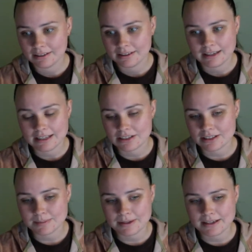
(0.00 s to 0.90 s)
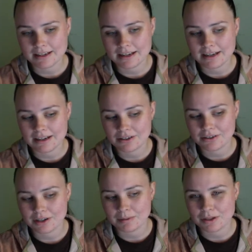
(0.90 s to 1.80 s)
it's just been an
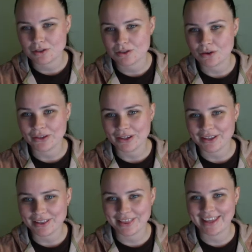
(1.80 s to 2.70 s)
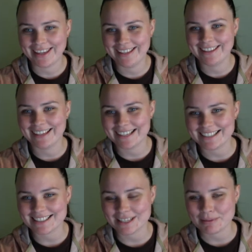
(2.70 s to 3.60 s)
incredibly shocking thing that he's
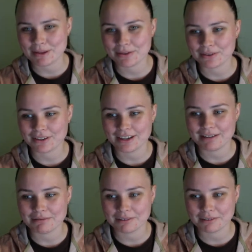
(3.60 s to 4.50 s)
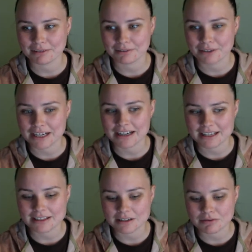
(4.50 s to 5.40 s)
sleeping through the night for 3
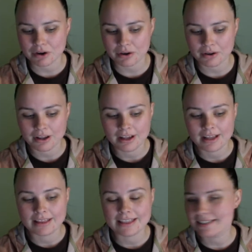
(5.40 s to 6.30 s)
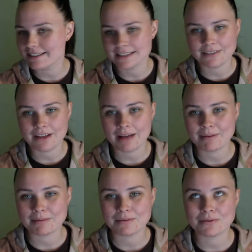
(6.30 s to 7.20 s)
nights in a row. This has never
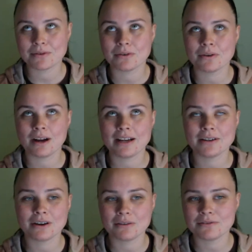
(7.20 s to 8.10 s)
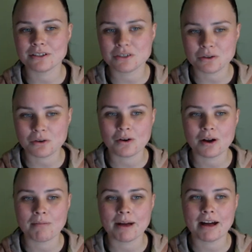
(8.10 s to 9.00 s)
happened before. I often talk
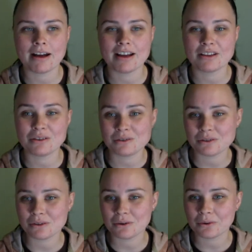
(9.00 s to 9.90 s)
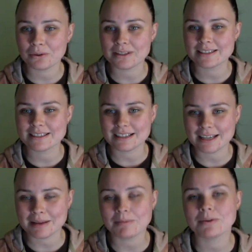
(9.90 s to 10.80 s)
about a unicorn
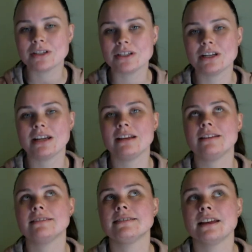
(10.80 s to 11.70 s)
sleep, which is